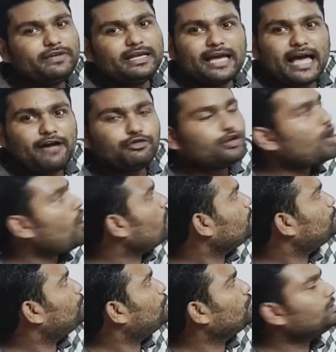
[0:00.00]
have not
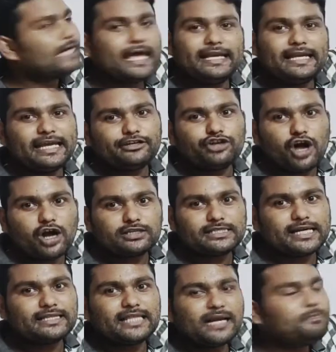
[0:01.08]
put any dots here.
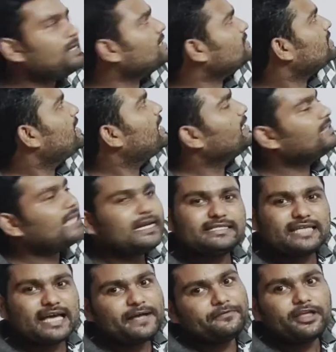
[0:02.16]
That means that is
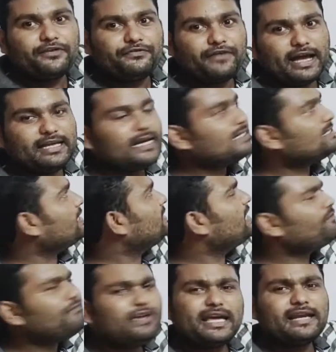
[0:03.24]
a finite set. Here
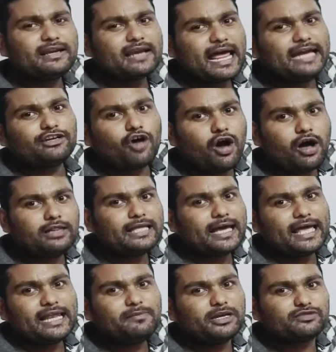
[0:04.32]
we can write all the
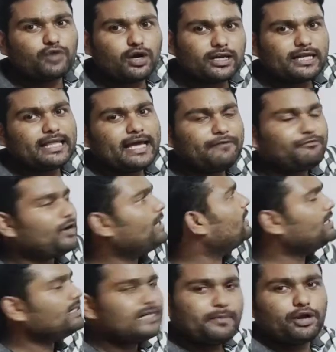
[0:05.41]
elements. What are the finite
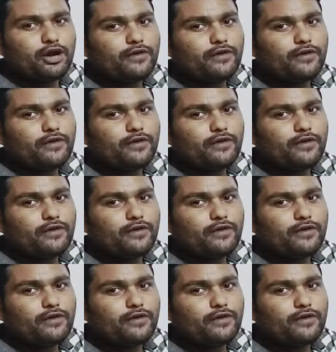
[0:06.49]
number of